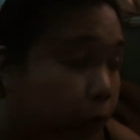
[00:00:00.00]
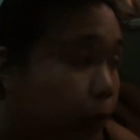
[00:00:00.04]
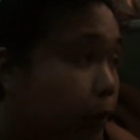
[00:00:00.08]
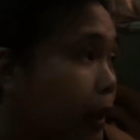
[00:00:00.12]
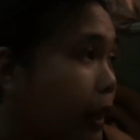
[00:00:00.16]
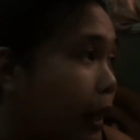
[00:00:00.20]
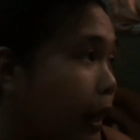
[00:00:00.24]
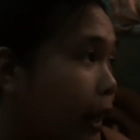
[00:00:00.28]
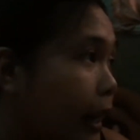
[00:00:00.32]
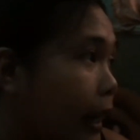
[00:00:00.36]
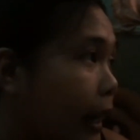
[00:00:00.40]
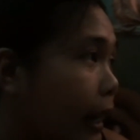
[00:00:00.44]

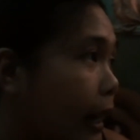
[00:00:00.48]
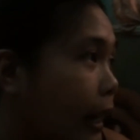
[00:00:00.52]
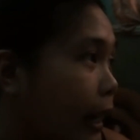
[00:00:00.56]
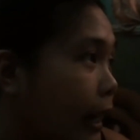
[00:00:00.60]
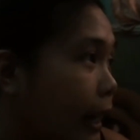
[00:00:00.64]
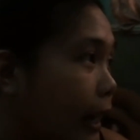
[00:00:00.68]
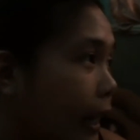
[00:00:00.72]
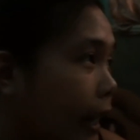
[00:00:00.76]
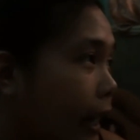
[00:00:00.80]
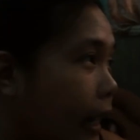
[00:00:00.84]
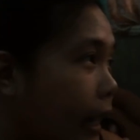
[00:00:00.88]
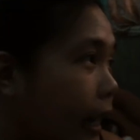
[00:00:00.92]

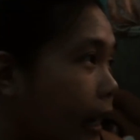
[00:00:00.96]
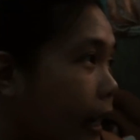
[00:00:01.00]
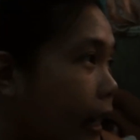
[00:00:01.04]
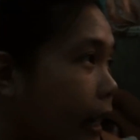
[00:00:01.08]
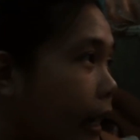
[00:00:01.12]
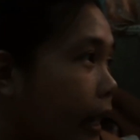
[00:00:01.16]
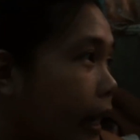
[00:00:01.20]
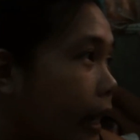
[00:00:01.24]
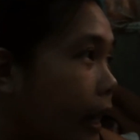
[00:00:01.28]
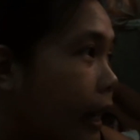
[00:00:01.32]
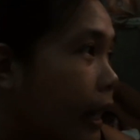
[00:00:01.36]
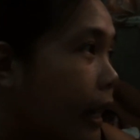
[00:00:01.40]
kay
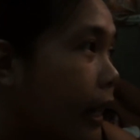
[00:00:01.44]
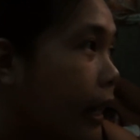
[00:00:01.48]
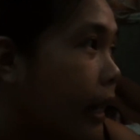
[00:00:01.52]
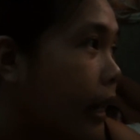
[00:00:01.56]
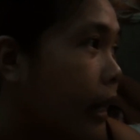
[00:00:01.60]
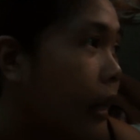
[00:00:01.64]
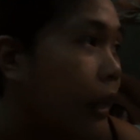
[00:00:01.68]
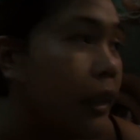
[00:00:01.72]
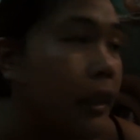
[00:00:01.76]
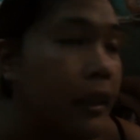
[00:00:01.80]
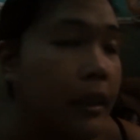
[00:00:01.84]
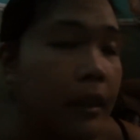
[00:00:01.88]

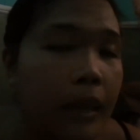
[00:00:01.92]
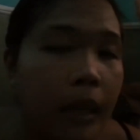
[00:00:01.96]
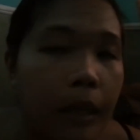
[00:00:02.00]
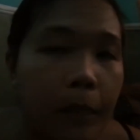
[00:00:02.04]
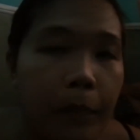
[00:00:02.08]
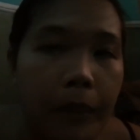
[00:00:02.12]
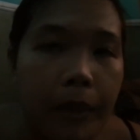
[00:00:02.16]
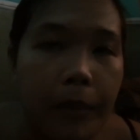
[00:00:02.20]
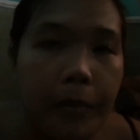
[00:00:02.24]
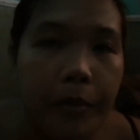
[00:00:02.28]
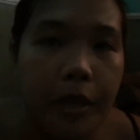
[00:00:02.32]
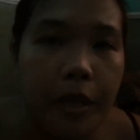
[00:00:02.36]

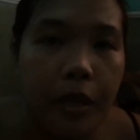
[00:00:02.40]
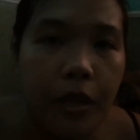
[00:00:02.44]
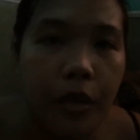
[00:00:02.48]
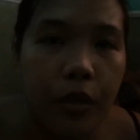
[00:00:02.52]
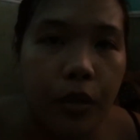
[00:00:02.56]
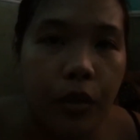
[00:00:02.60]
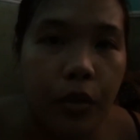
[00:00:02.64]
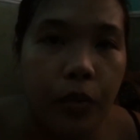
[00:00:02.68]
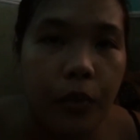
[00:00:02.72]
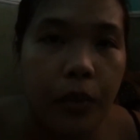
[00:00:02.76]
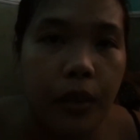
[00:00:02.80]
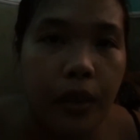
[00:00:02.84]
nagpalit siya og
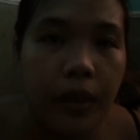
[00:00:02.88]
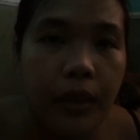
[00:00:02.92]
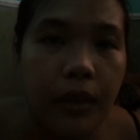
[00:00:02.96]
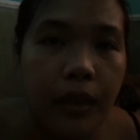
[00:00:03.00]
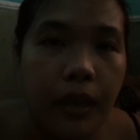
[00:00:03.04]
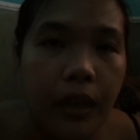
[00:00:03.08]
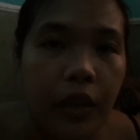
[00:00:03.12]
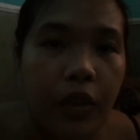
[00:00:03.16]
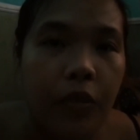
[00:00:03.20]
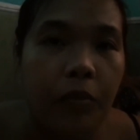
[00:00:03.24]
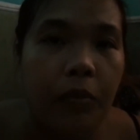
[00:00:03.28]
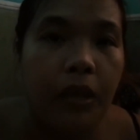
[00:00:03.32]
tubig
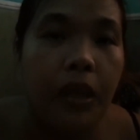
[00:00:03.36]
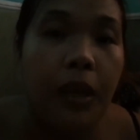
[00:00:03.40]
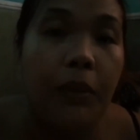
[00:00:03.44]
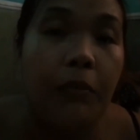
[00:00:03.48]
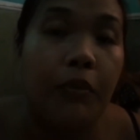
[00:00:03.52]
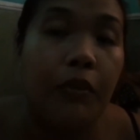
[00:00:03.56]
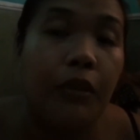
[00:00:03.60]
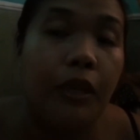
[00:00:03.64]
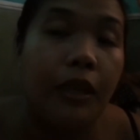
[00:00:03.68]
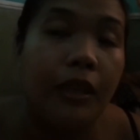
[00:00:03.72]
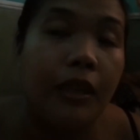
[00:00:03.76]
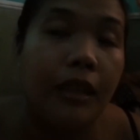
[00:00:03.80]
dayon
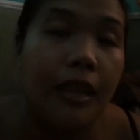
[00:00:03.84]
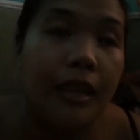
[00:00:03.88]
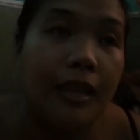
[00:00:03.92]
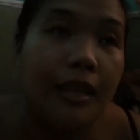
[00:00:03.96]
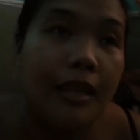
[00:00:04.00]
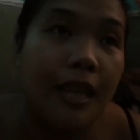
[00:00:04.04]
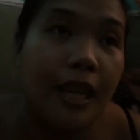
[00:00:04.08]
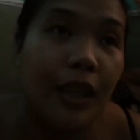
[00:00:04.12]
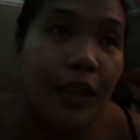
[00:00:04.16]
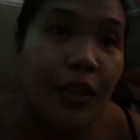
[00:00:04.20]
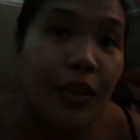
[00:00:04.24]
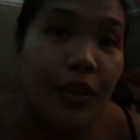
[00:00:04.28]
naghimo na ta
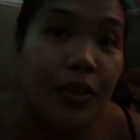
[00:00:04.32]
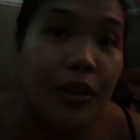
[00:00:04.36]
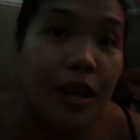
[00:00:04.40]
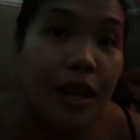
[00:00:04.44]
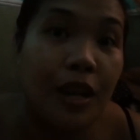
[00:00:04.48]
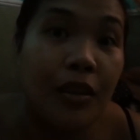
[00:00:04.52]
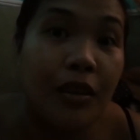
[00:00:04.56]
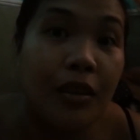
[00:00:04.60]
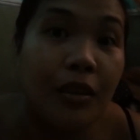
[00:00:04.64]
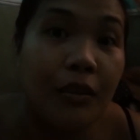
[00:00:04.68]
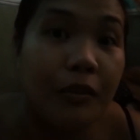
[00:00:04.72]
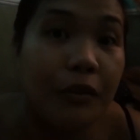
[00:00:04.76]
sa atong
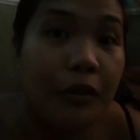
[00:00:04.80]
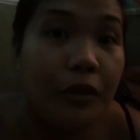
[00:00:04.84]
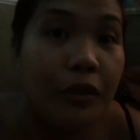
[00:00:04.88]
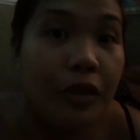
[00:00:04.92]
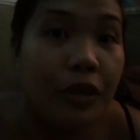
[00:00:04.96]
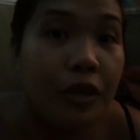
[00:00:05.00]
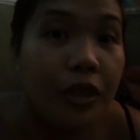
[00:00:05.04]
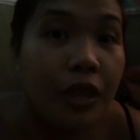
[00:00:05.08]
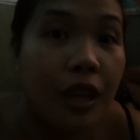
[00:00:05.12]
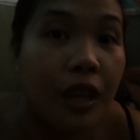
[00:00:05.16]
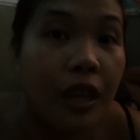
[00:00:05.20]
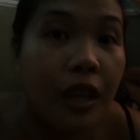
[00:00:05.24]
dragon fruit
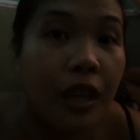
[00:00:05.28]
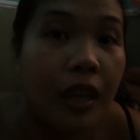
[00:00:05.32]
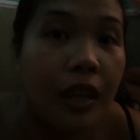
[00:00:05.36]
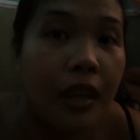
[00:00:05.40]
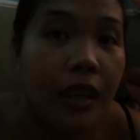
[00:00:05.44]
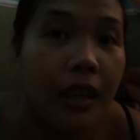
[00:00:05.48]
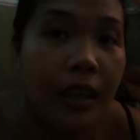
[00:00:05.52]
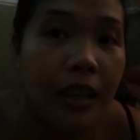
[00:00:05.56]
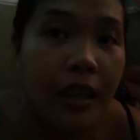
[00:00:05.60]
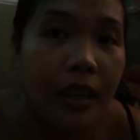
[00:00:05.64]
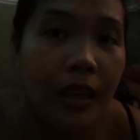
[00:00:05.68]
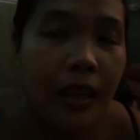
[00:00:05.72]
shake
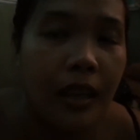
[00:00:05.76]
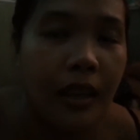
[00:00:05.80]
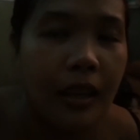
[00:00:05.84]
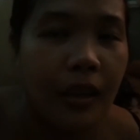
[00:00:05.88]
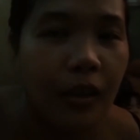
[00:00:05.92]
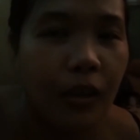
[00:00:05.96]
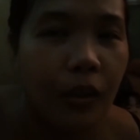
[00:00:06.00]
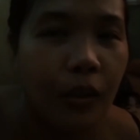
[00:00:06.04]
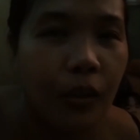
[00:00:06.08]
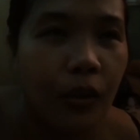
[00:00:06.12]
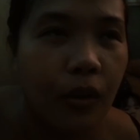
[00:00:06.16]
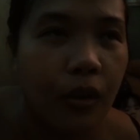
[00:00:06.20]

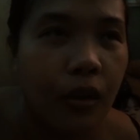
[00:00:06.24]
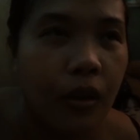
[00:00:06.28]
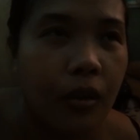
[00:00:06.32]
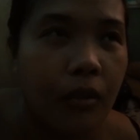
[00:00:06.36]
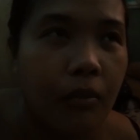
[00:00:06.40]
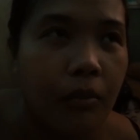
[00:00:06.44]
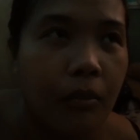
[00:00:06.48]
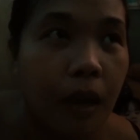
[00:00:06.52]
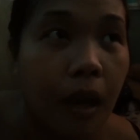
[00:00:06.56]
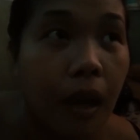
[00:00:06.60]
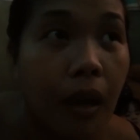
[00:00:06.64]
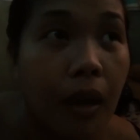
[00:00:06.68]
or
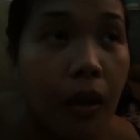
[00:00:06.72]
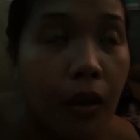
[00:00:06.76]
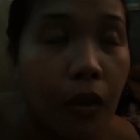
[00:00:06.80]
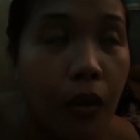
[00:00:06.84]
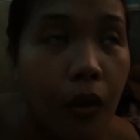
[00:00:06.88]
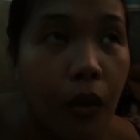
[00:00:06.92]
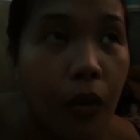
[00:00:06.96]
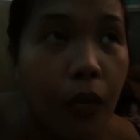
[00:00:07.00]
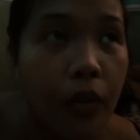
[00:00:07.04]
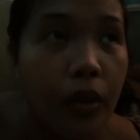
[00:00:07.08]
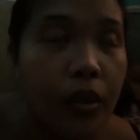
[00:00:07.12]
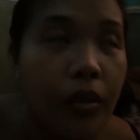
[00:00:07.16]

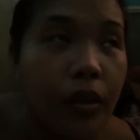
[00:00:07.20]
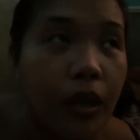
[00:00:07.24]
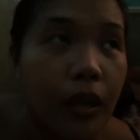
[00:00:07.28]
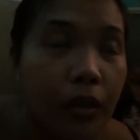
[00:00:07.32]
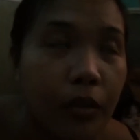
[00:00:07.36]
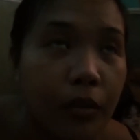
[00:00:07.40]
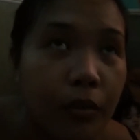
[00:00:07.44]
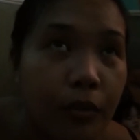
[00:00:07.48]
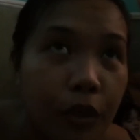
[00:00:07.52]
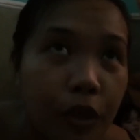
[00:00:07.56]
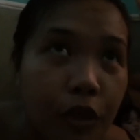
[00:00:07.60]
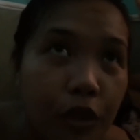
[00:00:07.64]
mango with
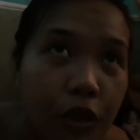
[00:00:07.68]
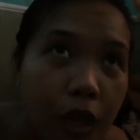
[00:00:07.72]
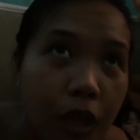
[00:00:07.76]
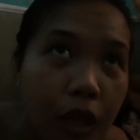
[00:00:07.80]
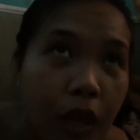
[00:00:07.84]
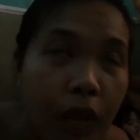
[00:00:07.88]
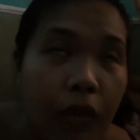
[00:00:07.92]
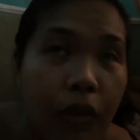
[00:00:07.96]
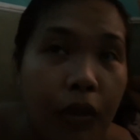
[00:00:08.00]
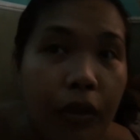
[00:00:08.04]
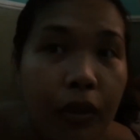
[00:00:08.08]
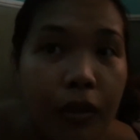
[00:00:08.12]
dragon fruit
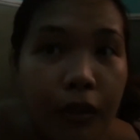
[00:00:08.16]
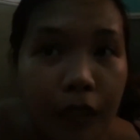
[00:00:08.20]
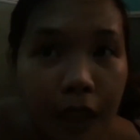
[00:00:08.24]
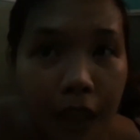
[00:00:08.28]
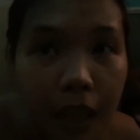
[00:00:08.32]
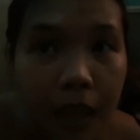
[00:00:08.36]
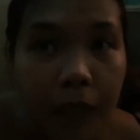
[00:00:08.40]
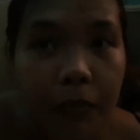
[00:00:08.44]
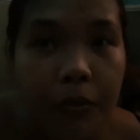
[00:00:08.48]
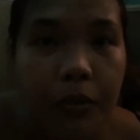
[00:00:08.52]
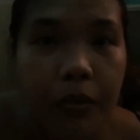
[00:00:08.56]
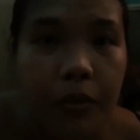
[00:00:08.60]
shake or
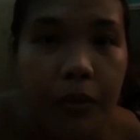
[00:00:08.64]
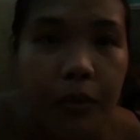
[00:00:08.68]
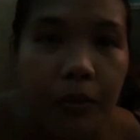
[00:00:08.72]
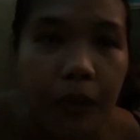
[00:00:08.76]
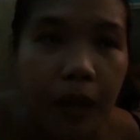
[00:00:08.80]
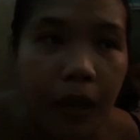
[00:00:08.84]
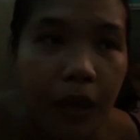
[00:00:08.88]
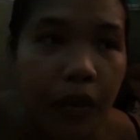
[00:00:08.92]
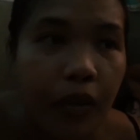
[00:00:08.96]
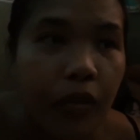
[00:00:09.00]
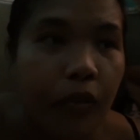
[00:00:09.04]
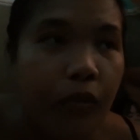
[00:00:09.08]
grapes with
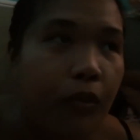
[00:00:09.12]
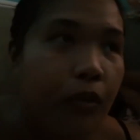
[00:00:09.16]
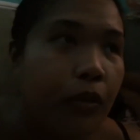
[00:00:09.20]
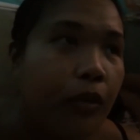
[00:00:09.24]
mango